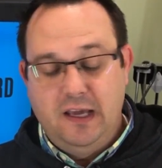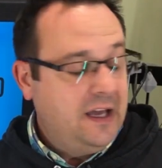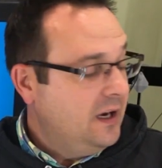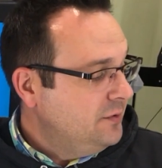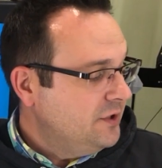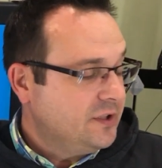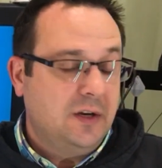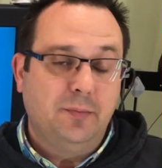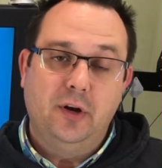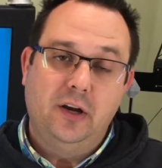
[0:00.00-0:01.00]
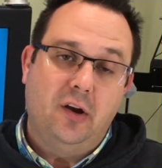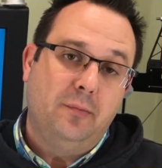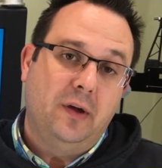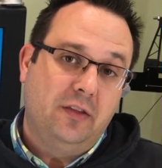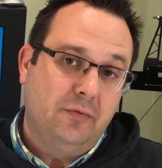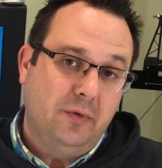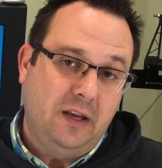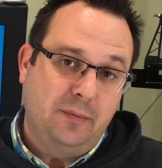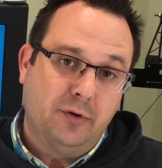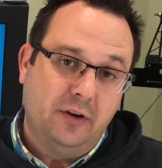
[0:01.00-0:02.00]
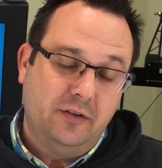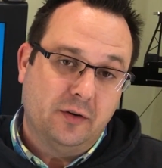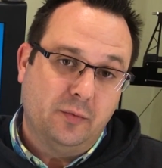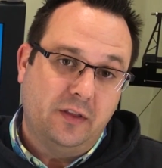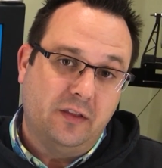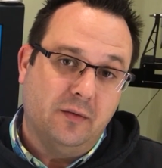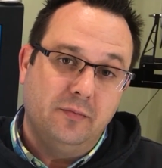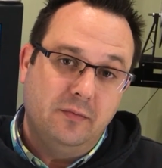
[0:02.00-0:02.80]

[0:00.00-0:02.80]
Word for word: And I'm just going to put it on my 3D printer with the